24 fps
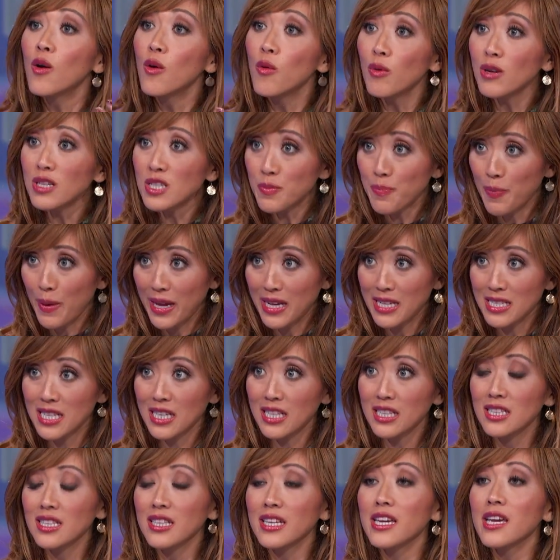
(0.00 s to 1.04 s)
was
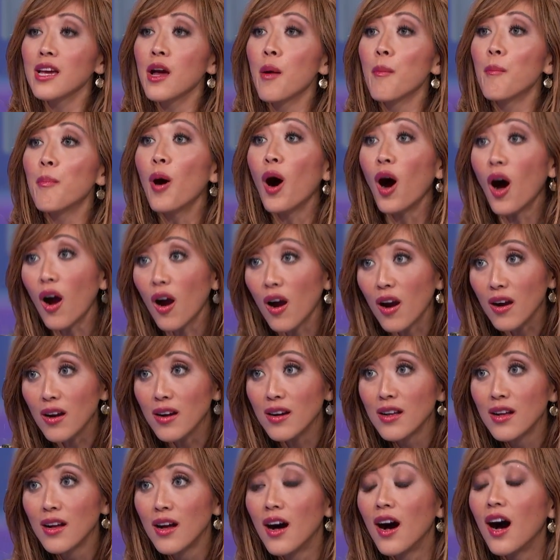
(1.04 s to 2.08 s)
basically
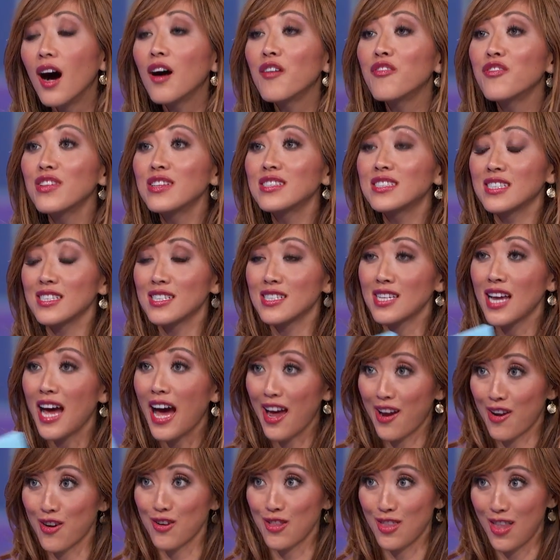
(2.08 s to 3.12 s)
part of this
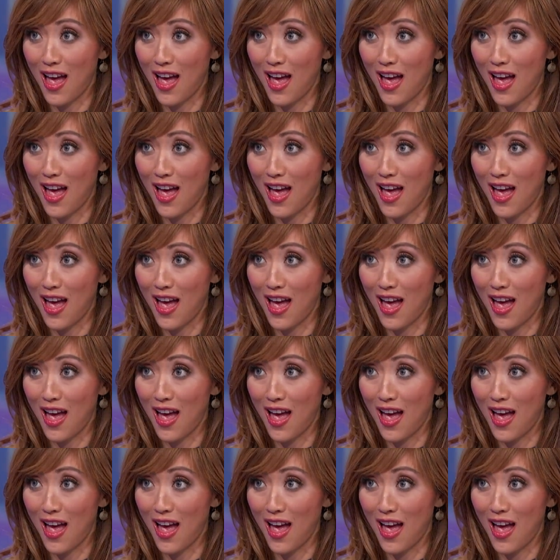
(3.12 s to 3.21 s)
entire